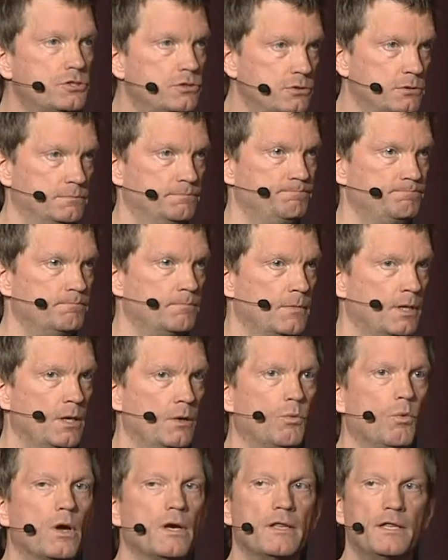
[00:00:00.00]
whom?
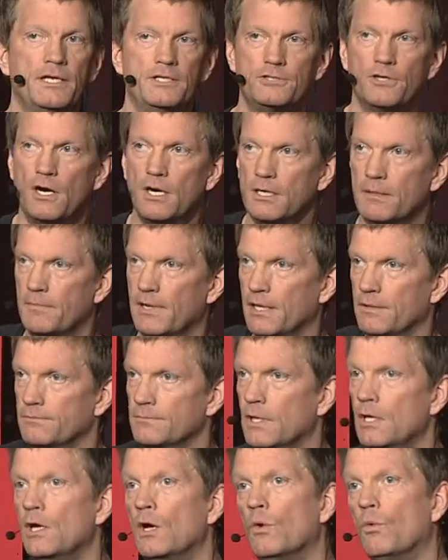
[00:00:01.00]
What do they talk about?
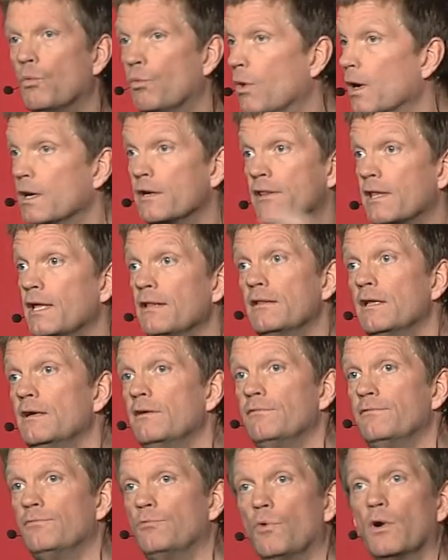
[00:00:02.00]
Where do they
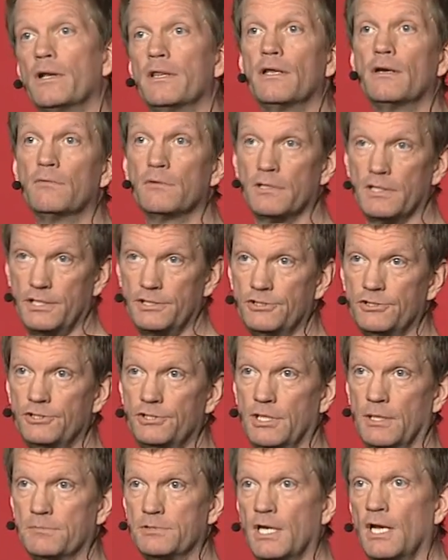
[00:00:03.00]
live? What are their
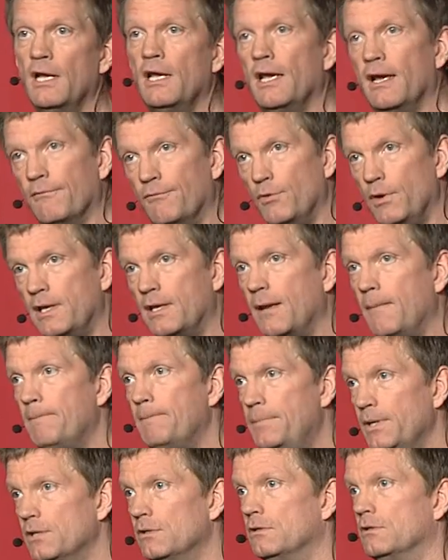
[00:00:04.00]
relationships? If we can
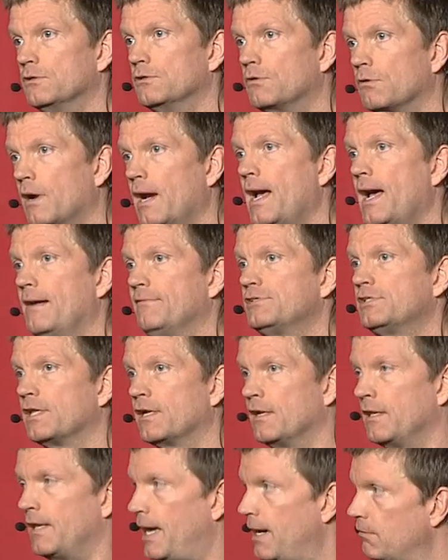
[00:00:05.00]
build graphs that
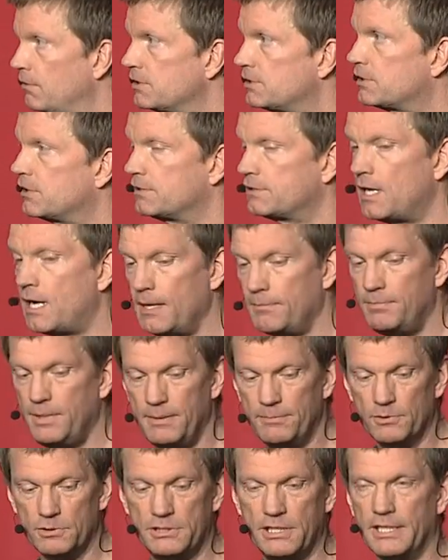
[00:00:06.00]
allow us to tie
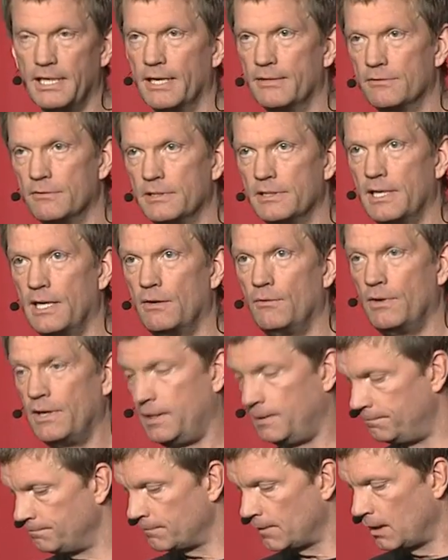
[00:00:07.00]
people together in that
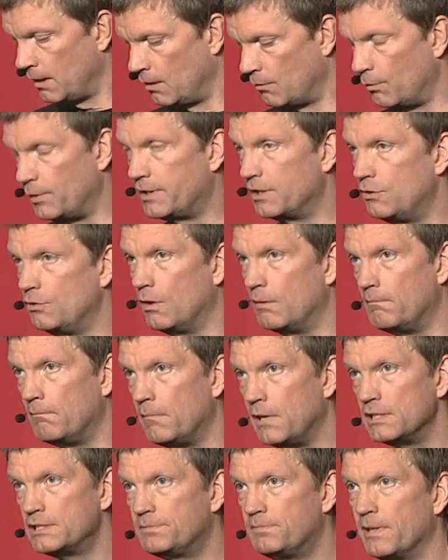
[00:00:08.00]
way, we can do a
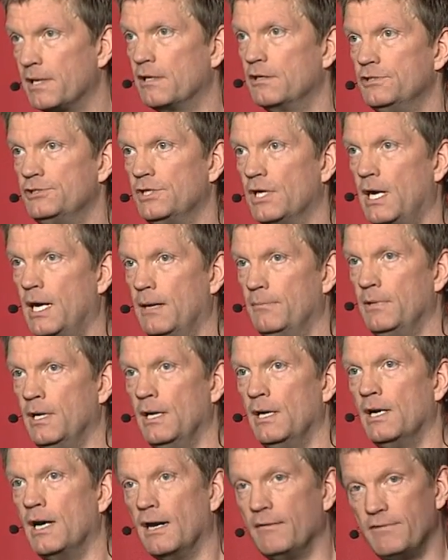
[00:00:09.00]
much better job
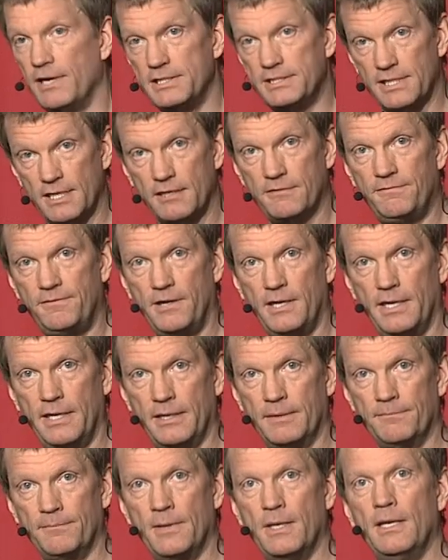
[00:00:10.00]
of
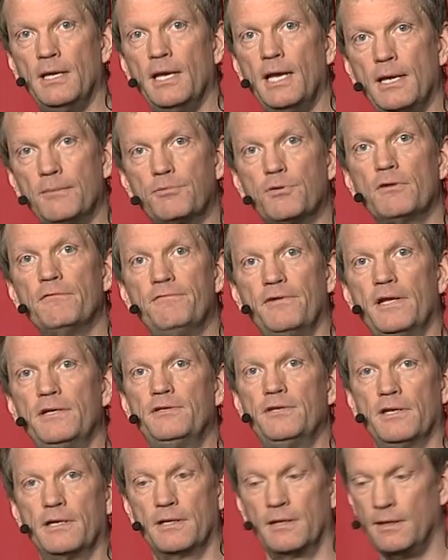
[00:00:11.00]
identifying and
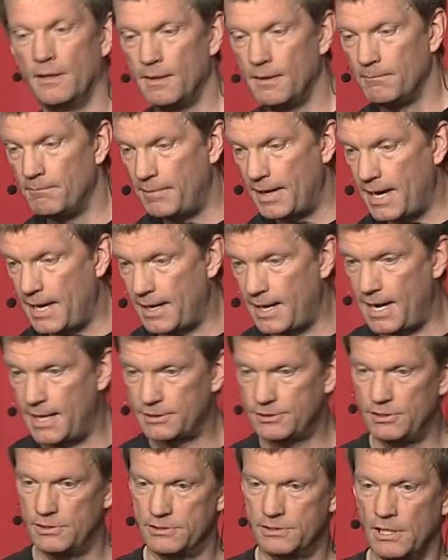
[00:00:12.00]
preventing bad
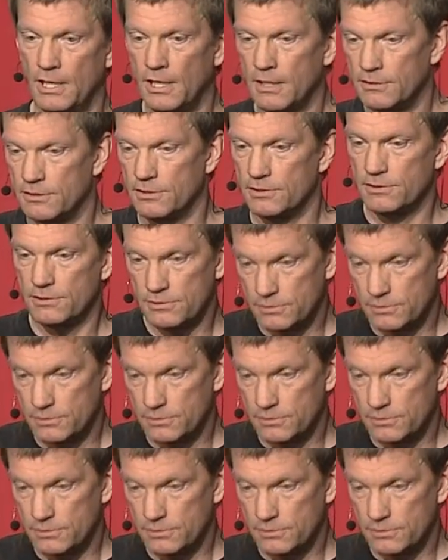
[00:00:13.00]
actions. The